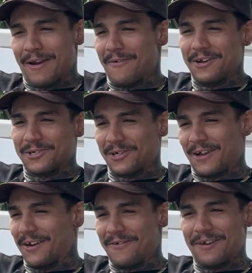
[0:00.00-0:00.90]
I don't want to drill.
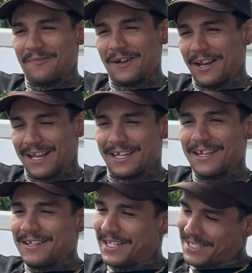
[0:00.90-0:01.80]
I don't want to fucking like.
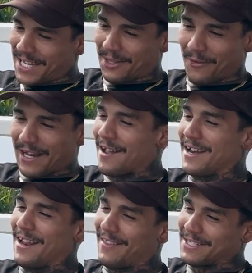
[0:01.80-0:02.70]
Let's get the workout
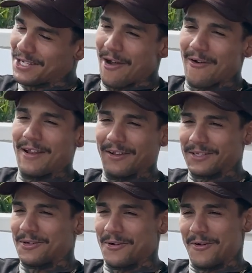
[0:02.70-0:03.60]
in. Let's shower and
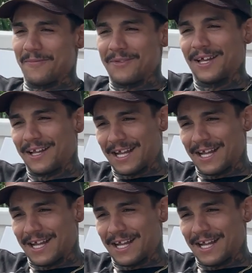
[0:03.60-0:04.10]
let's go home. Yeah.